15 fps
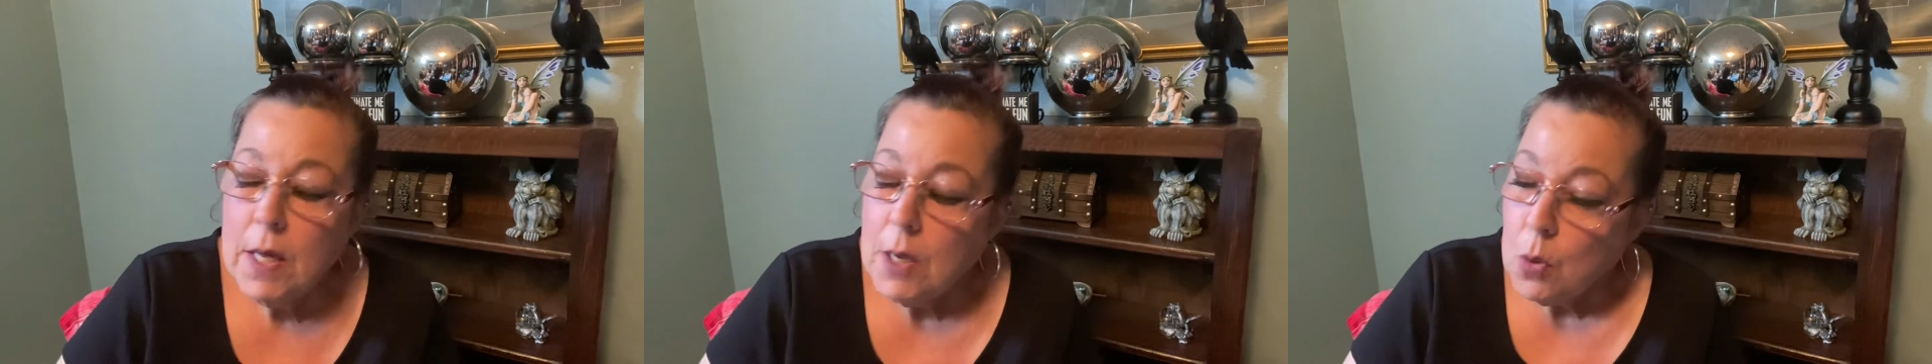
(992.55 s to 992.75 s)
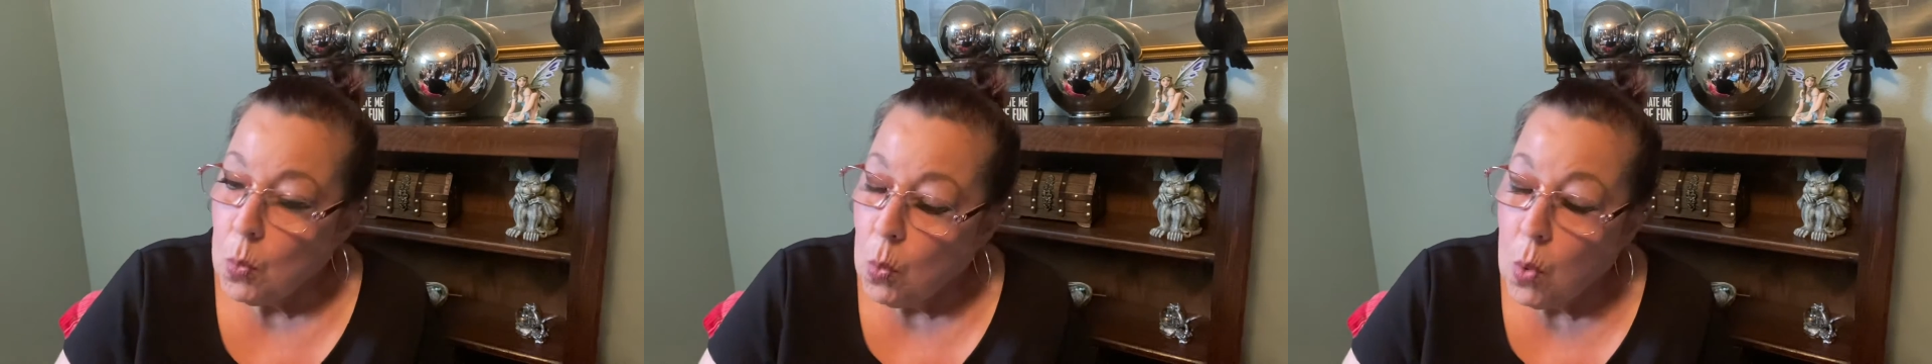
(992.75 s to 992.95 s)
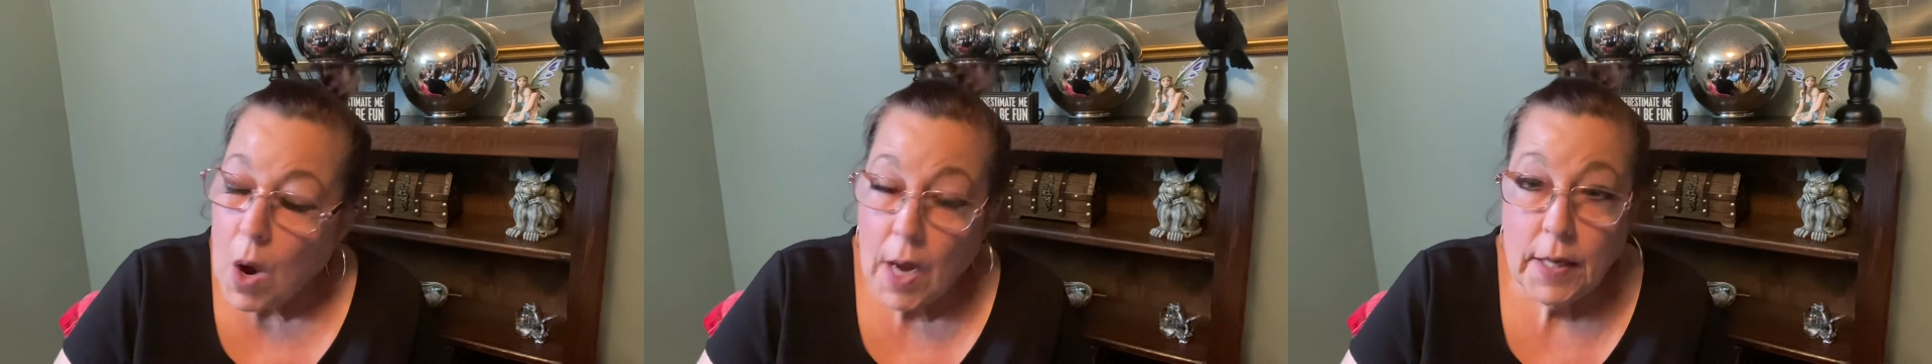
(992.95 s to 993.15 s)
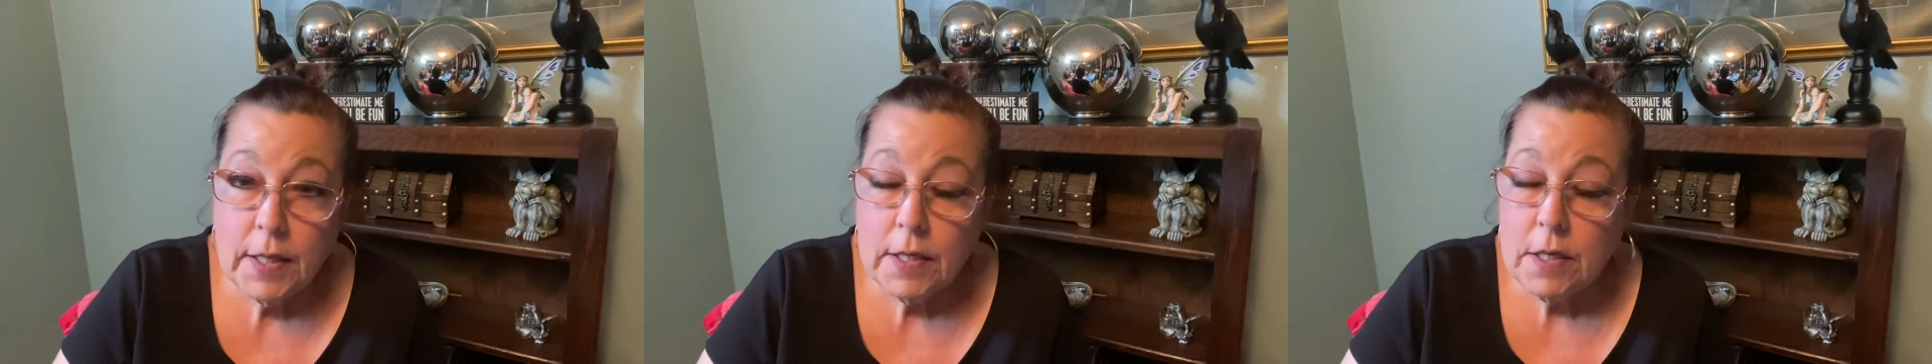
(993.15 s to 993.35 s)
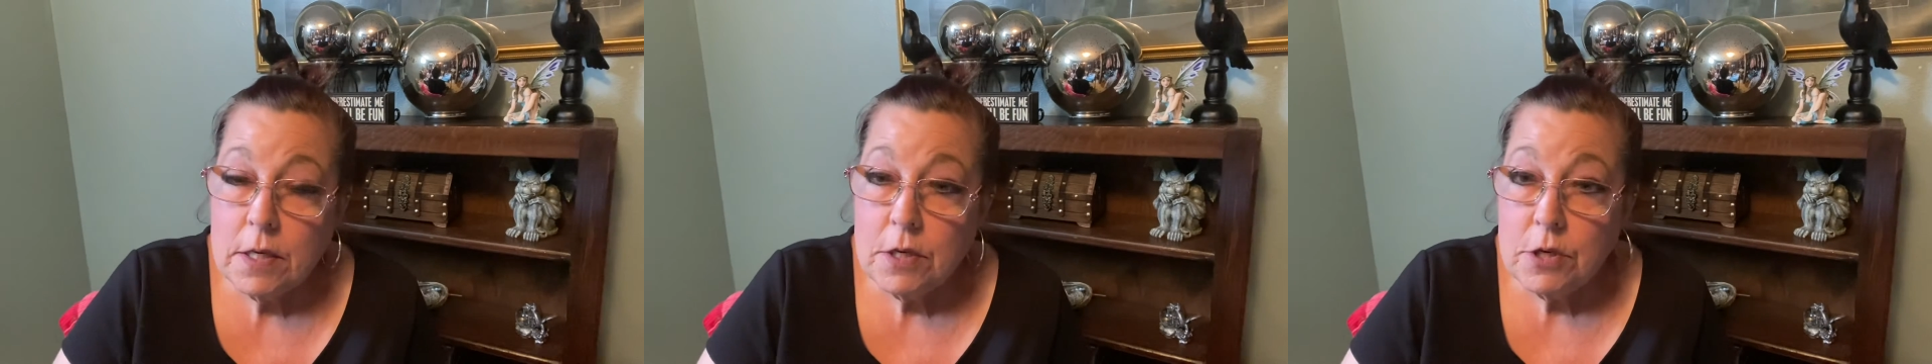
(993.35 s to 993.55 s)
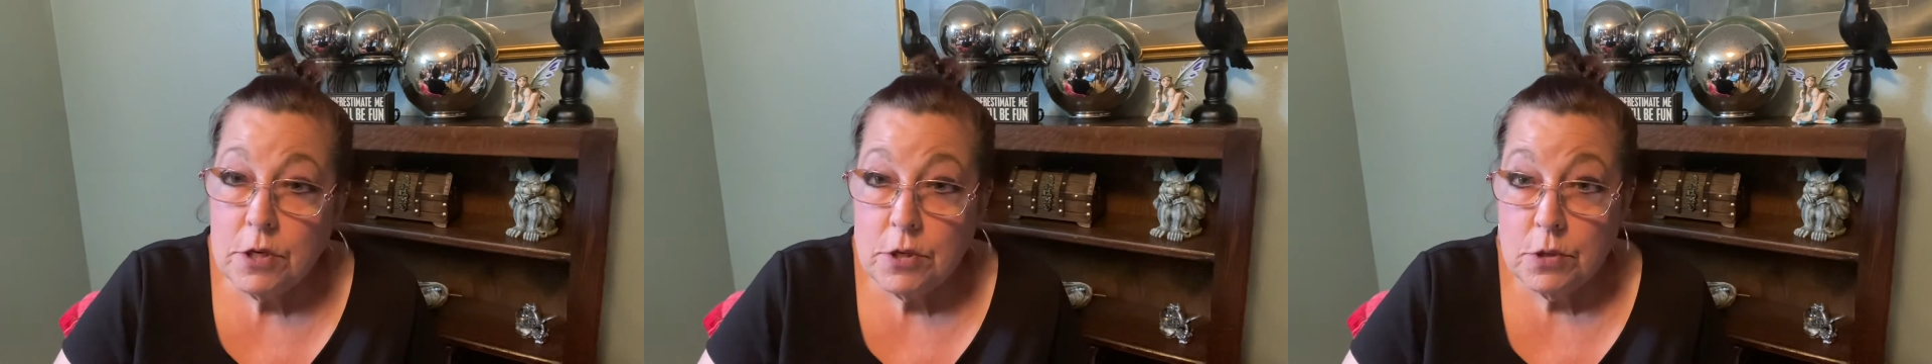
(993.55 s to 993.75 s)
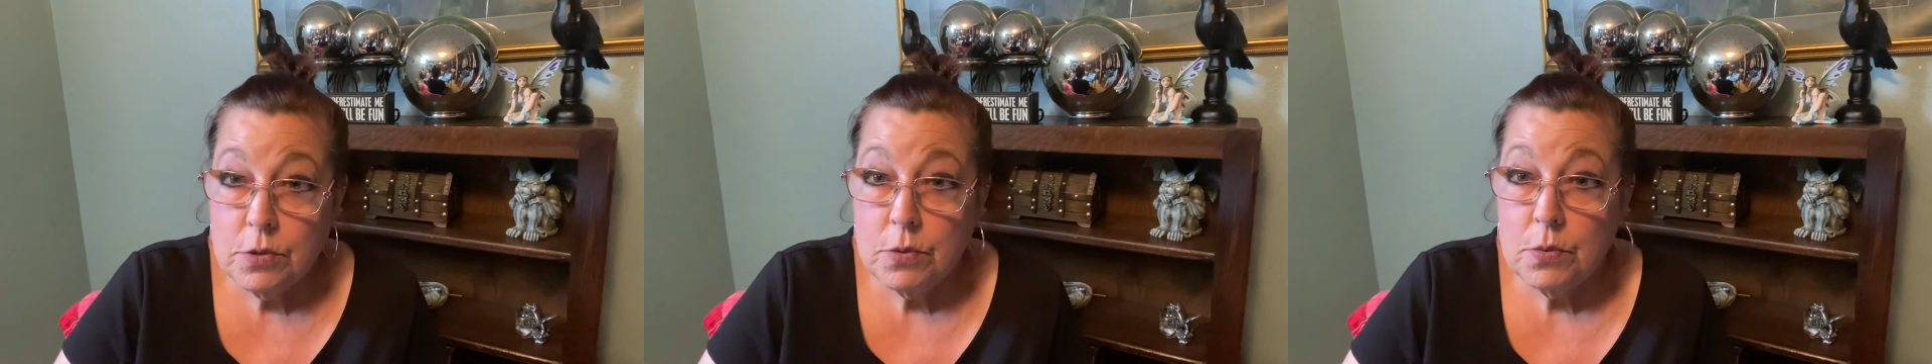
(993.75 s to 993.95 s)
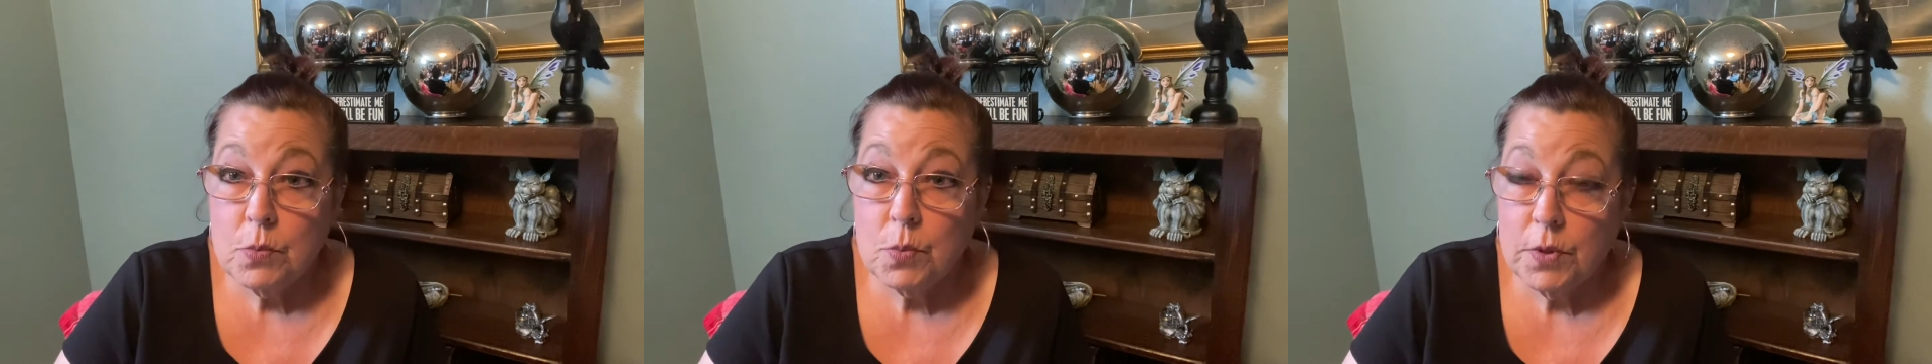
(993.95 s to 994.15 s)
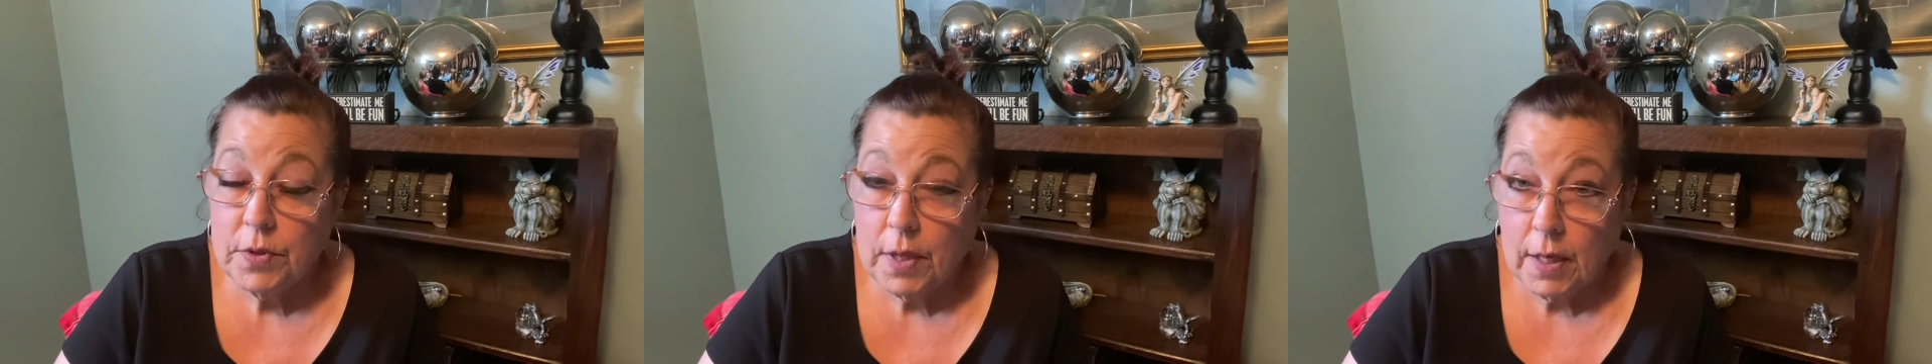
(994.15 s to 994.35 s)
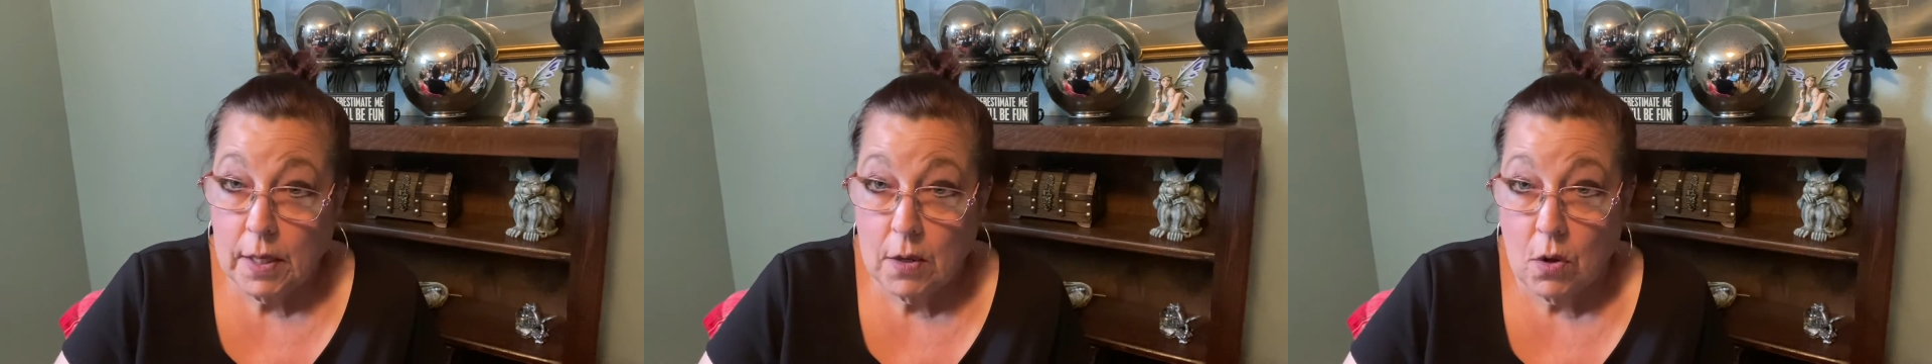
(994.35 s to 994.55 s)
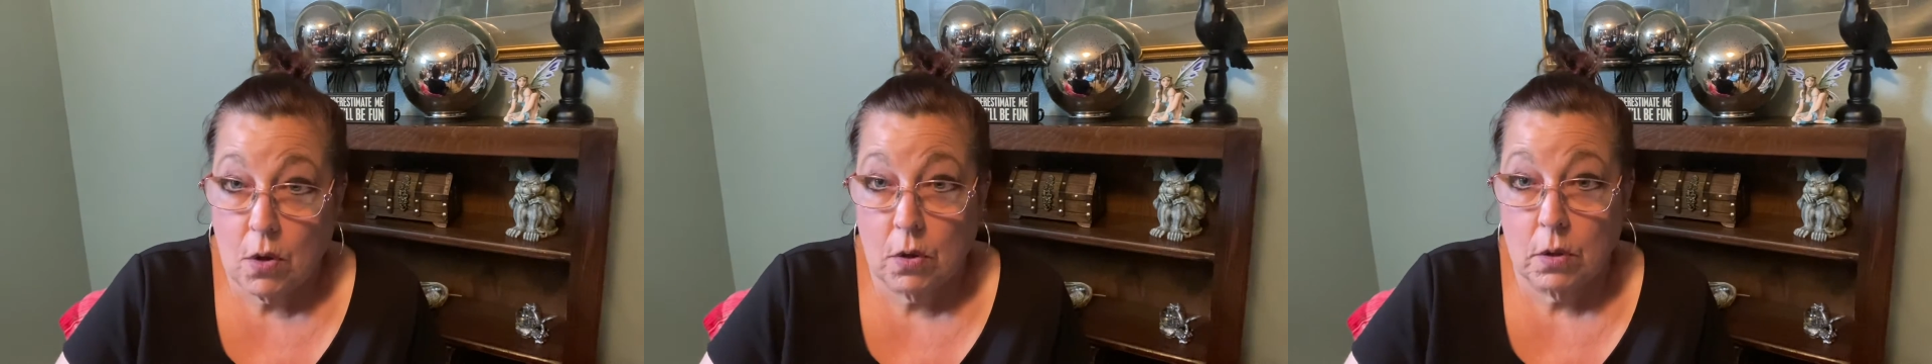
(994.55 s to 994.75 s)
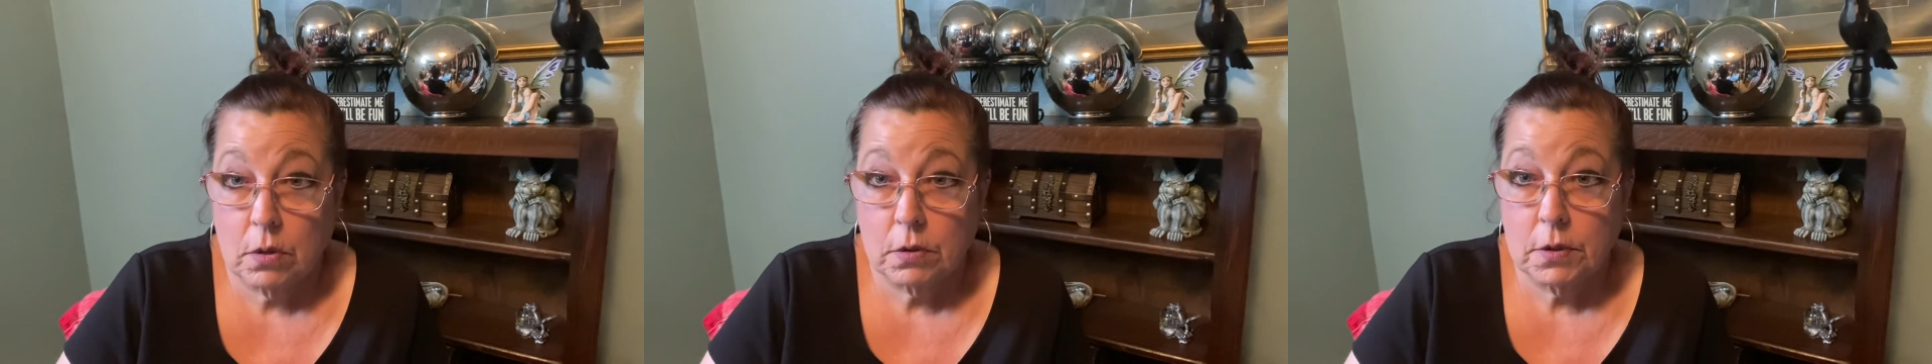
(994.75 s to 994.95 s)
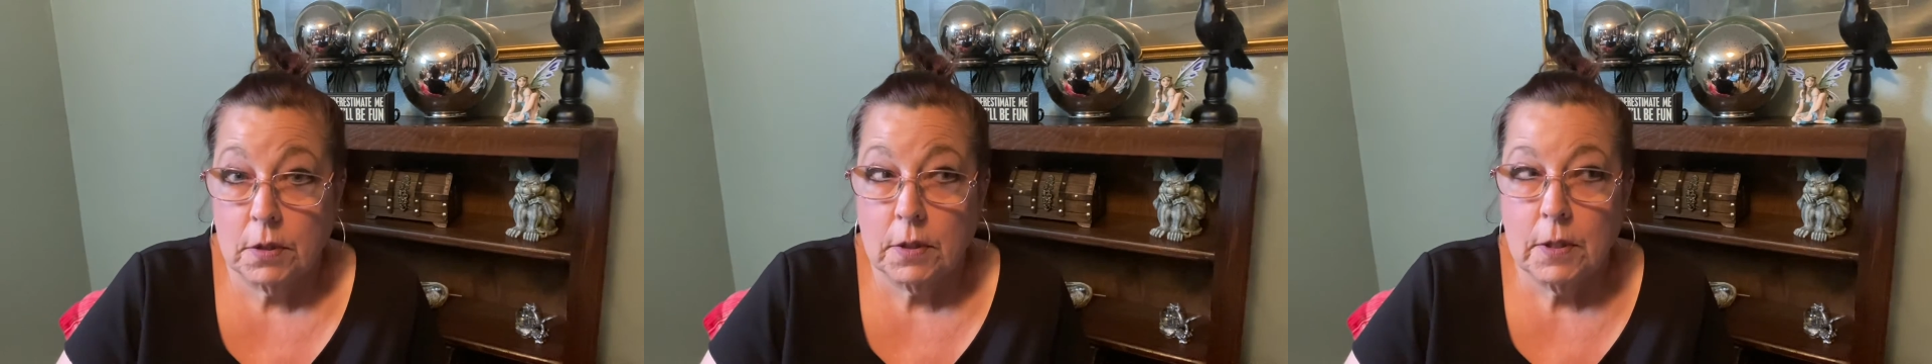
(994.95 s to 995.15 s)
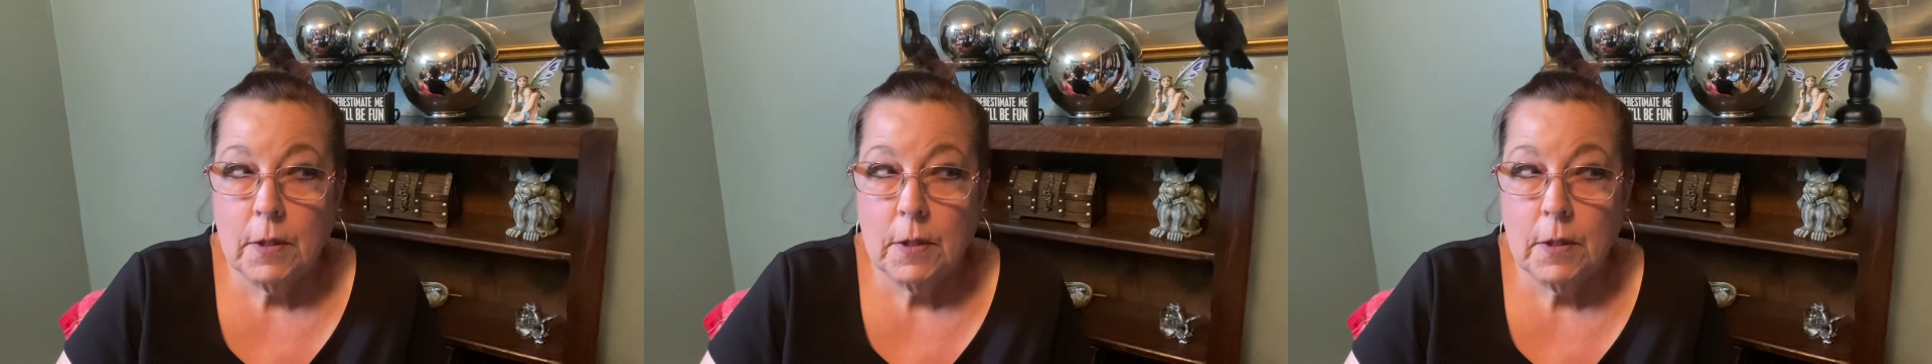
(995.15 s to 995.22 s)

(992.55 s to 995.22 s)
Why didn't you, when they called,